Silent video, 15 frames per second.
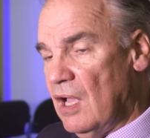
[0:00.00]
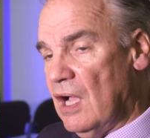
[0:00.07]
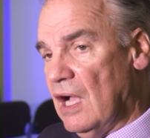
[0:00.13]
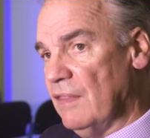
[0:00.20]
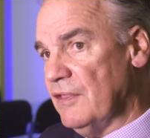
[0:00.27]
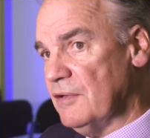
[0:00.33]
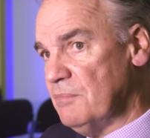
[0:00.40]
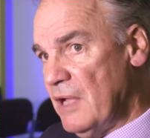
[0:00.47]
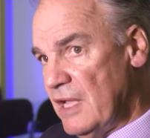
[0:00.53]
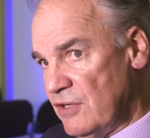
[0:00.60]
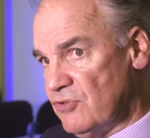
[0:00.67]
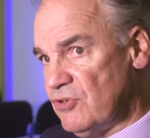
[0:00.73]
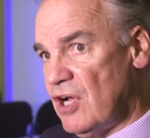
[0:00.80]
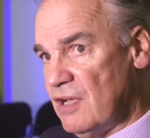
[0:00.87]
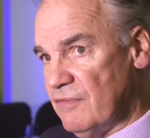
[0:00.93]
and the
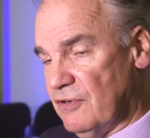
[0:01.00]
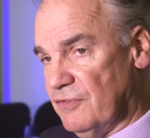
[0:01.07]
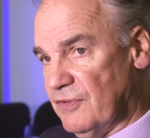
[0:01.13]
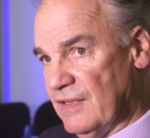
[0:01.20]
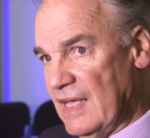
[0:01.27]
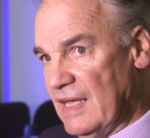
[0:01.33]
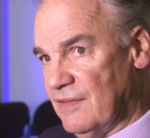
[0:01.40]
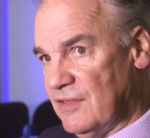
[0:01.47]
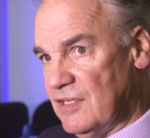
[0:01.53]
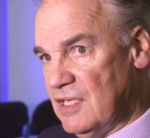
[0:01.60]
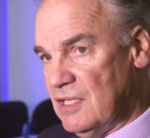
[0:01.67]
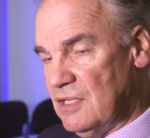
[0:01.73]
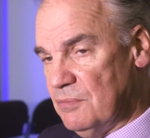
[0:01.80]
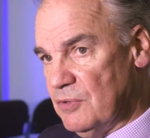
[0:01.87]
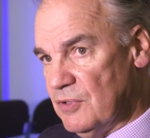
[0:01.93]
main driver for that,
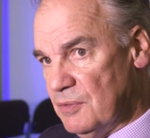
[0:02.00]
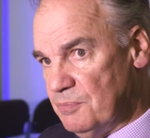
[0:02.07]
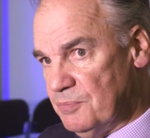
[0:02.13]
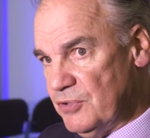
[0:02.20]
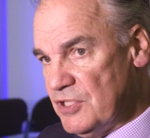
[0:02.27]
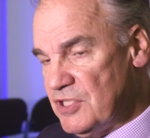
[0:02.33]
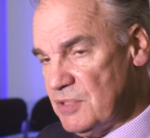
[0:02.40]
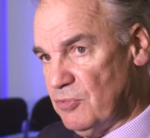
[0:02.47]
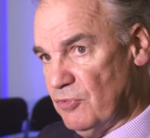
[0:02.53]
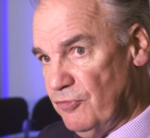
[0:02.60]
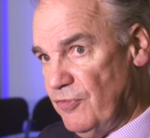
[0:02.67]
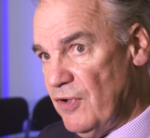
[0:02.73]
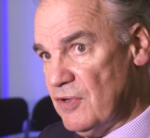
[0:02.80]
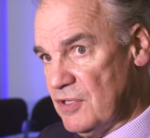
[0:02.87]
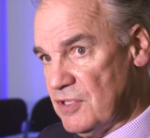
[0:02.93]
the principal
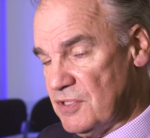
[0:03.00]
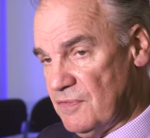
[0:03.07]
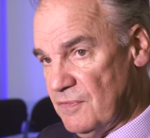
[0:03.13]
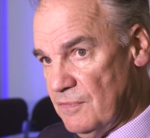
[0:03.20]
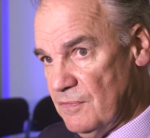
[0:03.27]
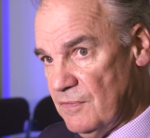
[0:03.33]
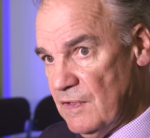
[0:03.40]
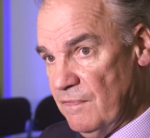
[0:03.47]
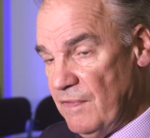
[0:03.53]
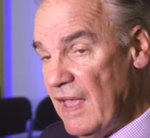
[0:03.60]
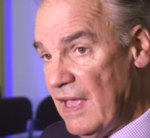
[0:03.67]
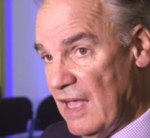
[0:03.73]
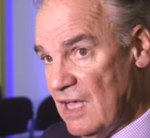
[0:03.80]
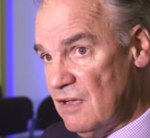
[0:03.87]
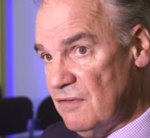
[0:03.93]
focus that
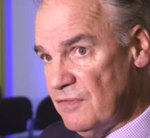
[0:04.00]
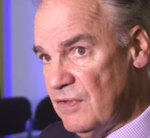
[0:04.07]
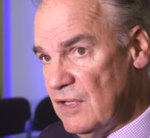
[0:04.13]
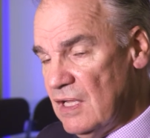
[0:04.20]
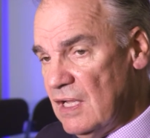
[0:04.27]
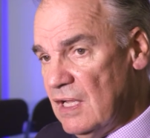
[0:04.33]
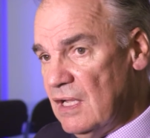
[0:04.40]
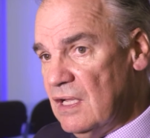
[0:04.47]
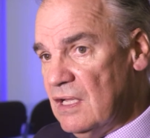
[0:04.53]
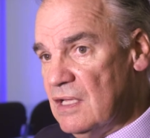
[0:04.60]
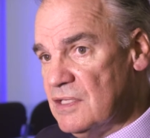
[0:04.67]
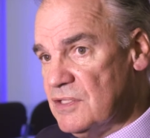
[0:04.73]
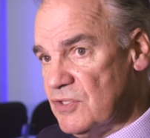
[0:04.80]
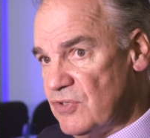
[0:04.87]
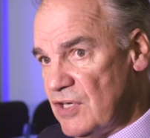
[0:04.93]
they have,
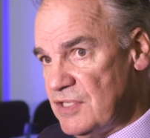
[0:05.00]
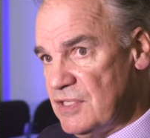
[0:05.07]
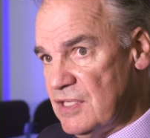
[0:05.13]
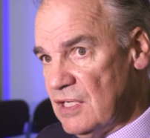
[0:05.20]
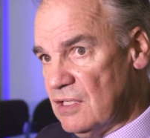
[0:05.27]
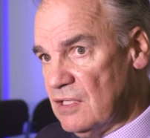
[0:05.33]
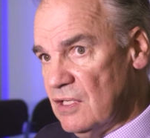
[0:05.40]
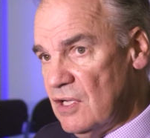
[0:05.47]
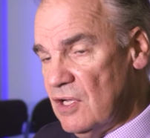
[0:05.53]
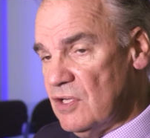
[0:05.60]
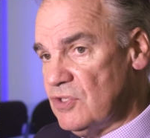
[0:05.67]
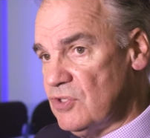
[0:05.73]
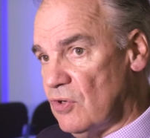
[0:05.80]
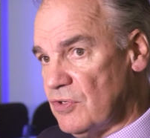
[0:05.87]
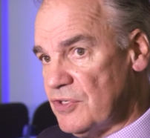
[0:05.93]
is addressing
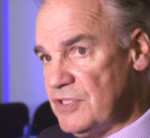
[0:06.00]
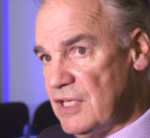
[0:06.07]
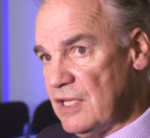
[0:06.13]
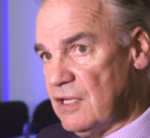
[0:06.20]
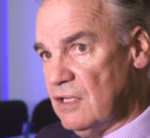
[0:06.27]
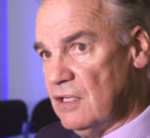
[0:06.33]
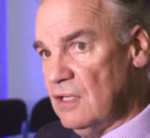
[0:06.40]
toxic